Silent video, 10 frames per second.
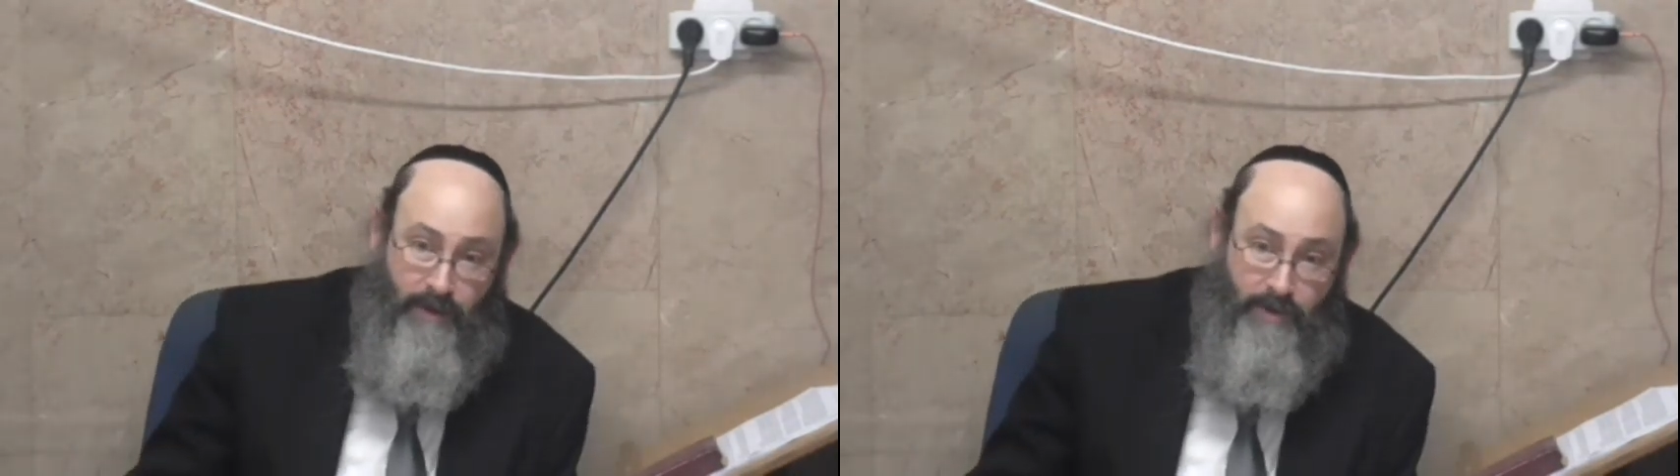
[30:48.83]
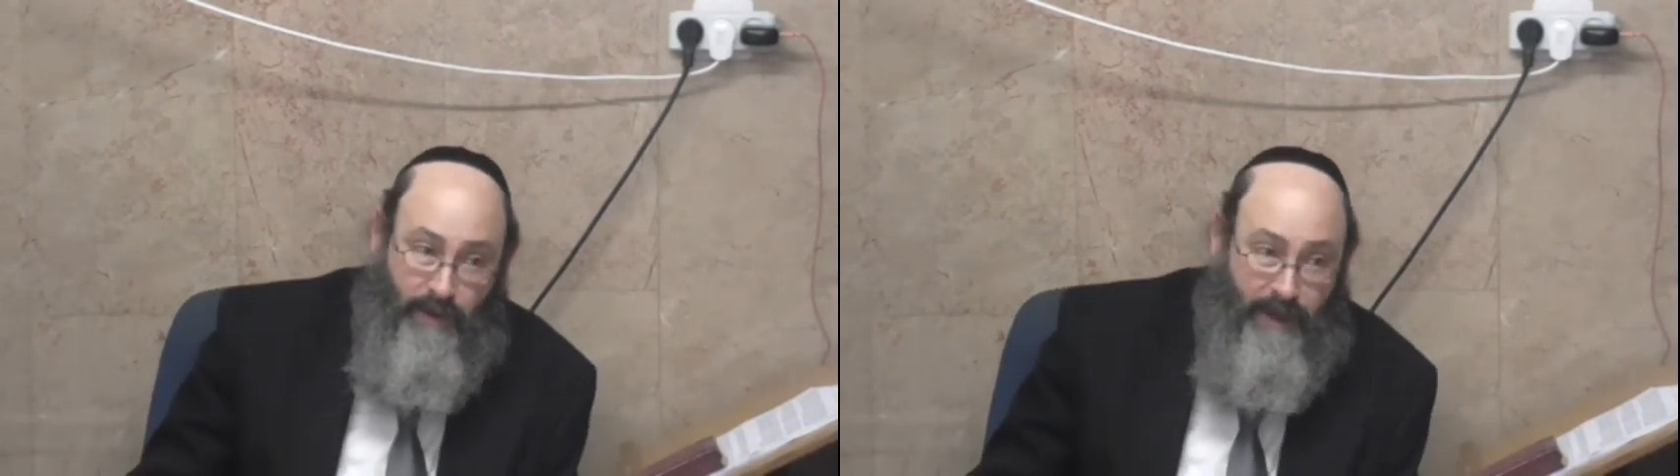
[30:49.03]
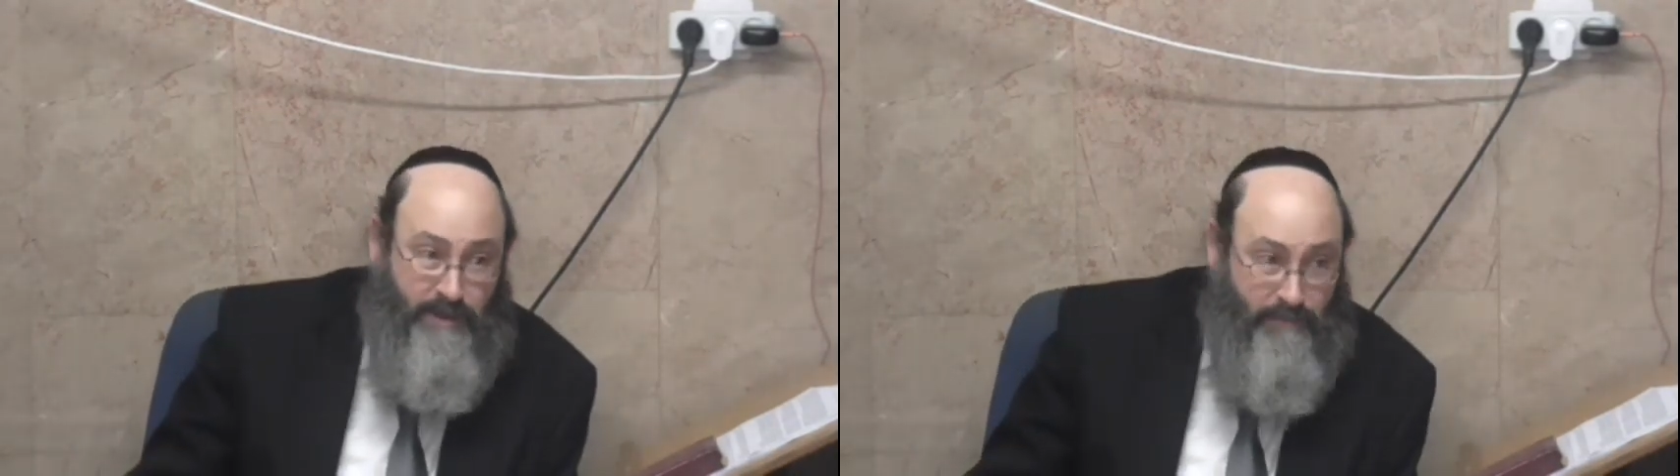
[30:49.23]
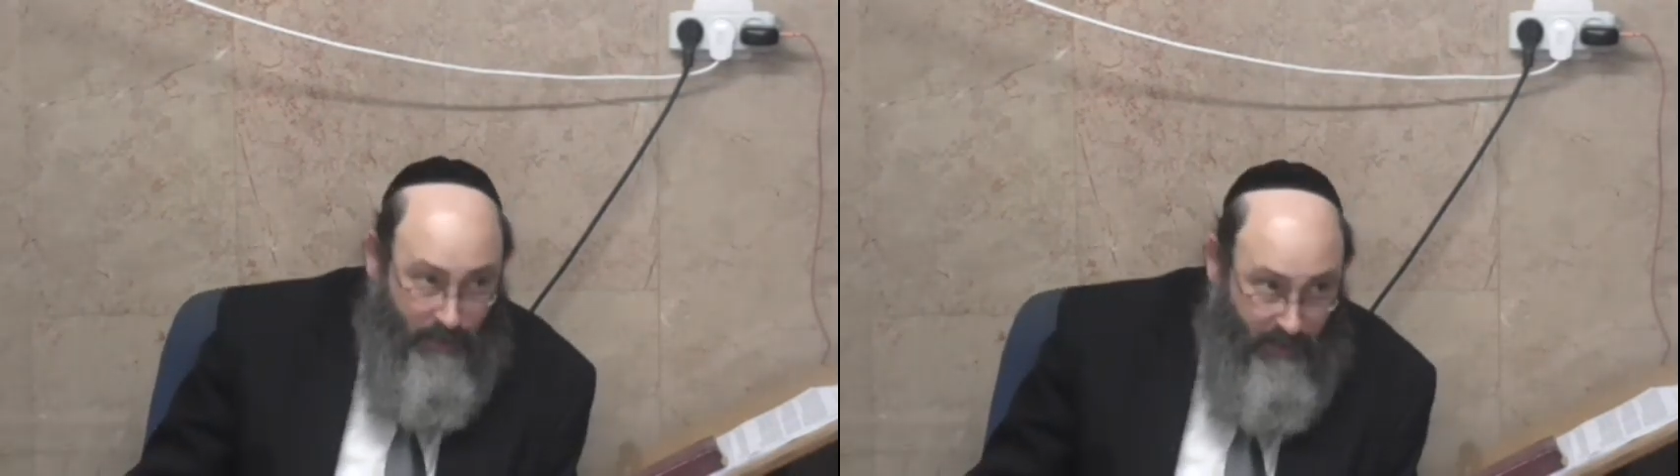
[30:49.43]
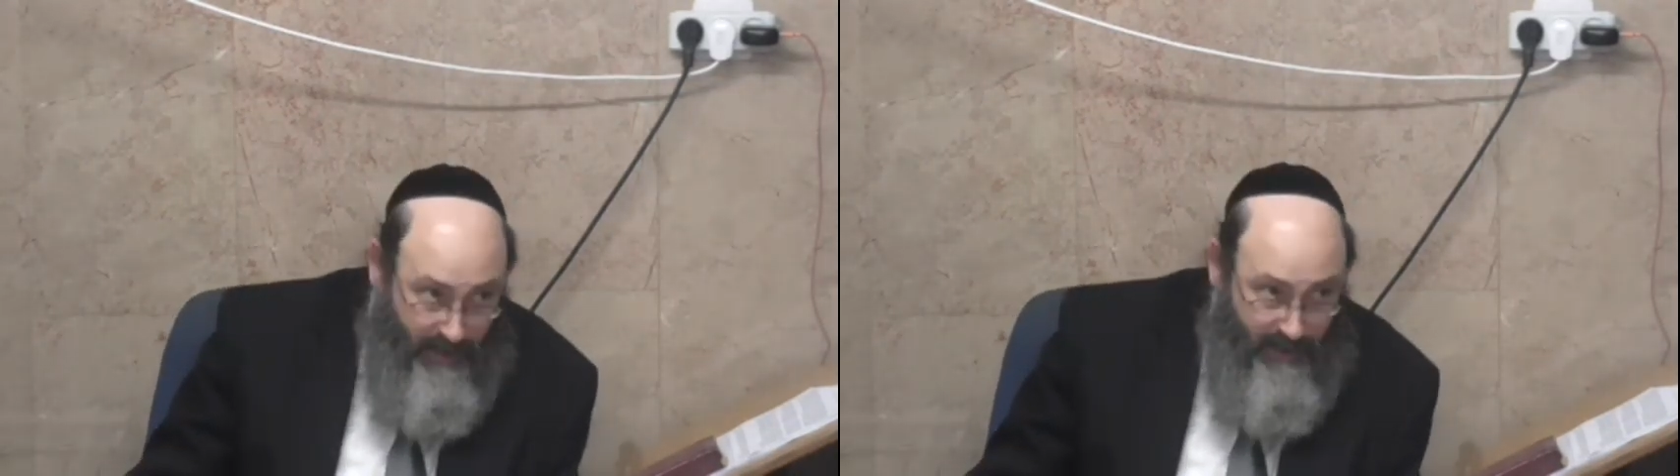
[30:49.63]
So that's
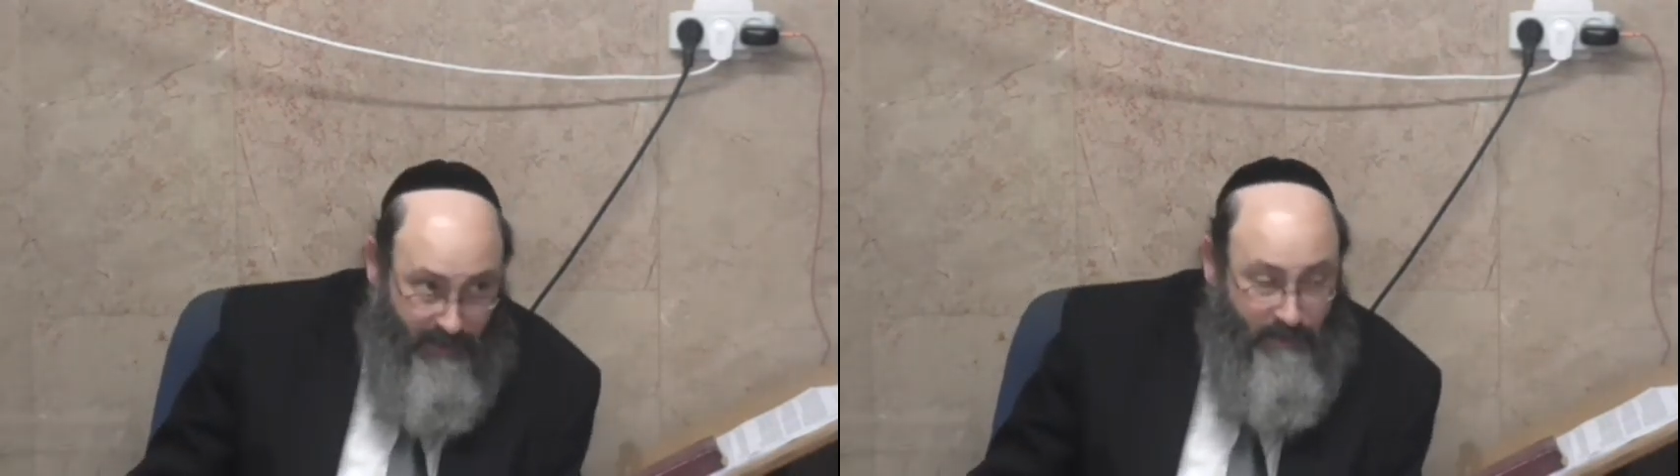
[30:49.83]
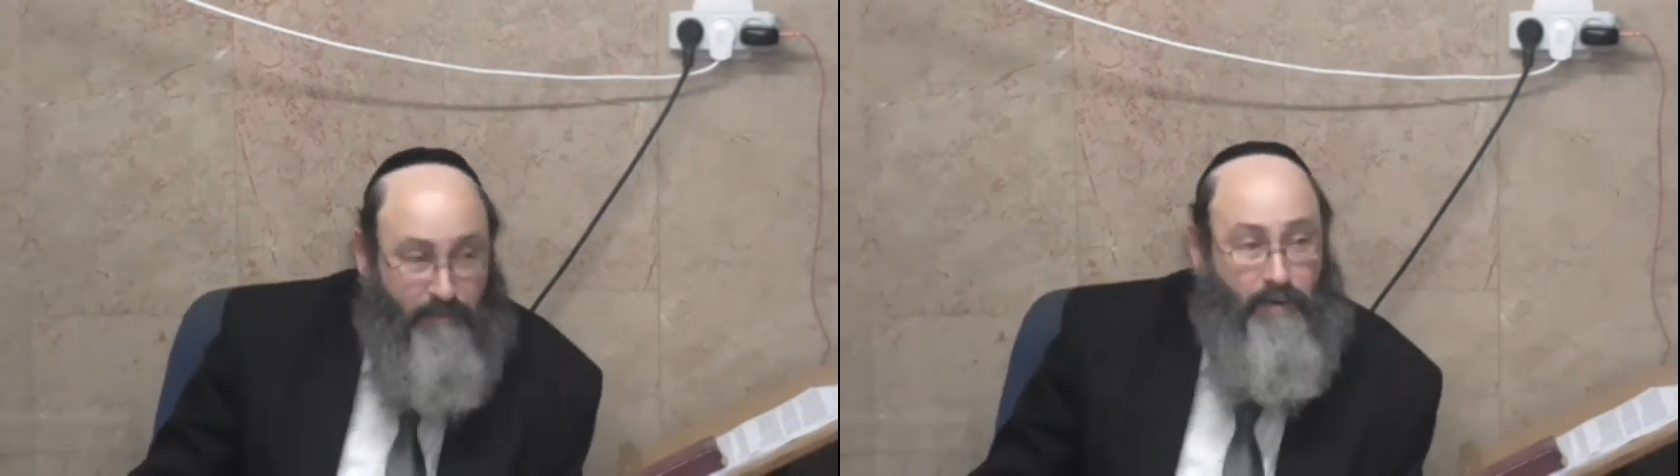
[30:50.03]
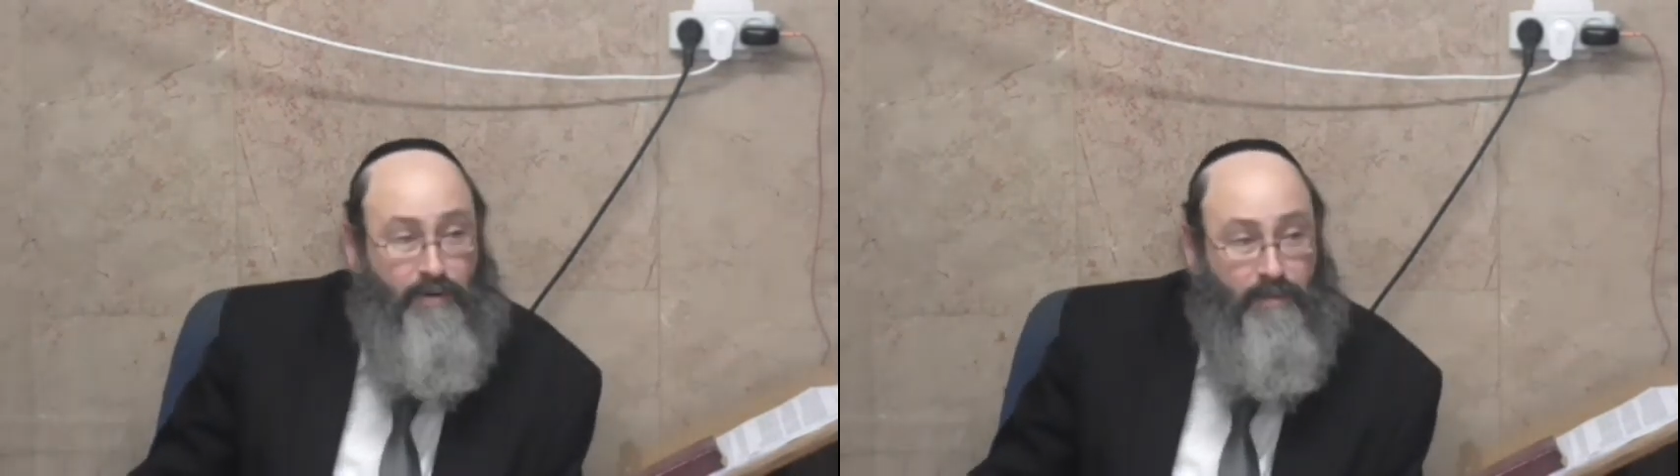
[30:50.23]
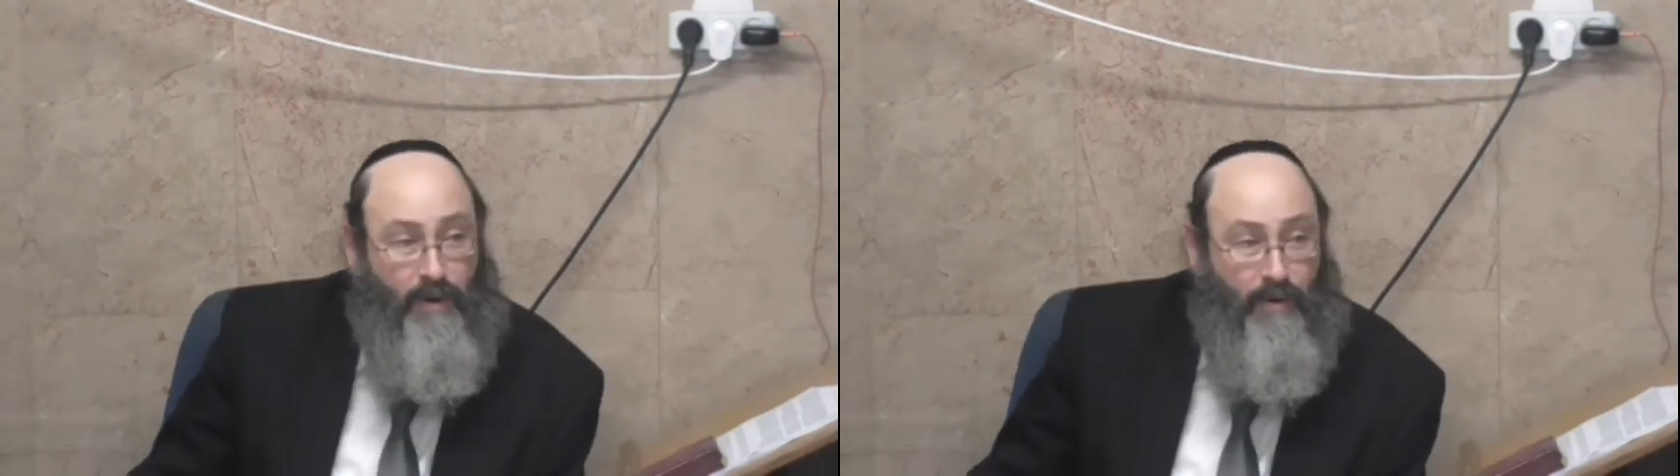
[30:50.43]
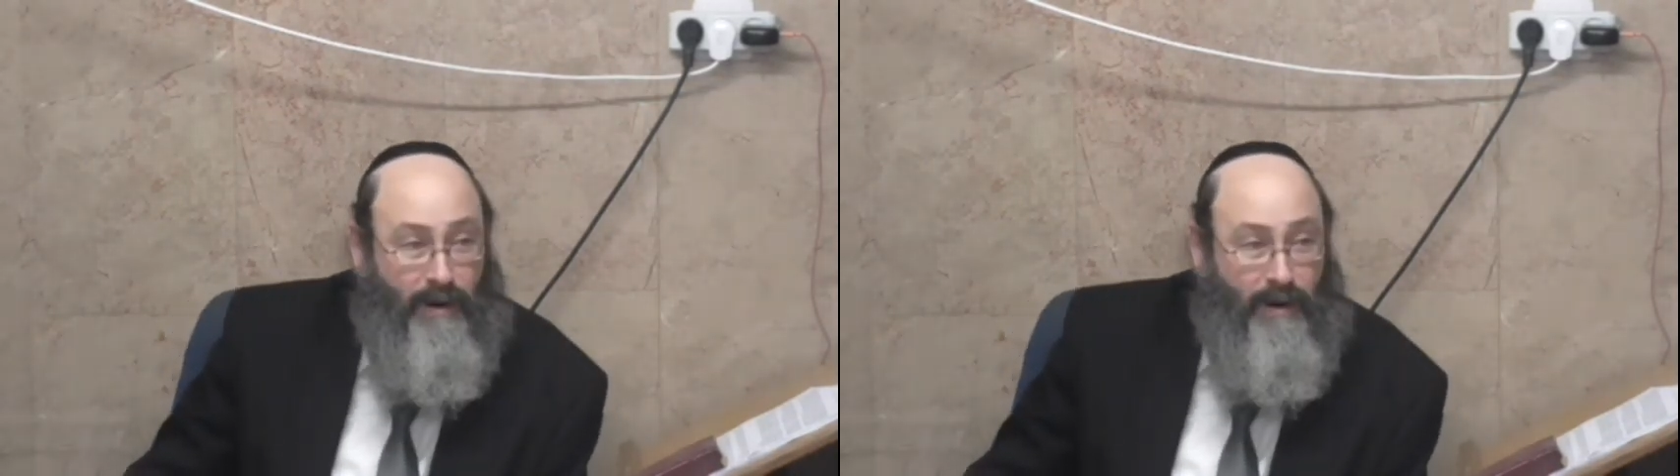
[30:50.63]
important. The bucket go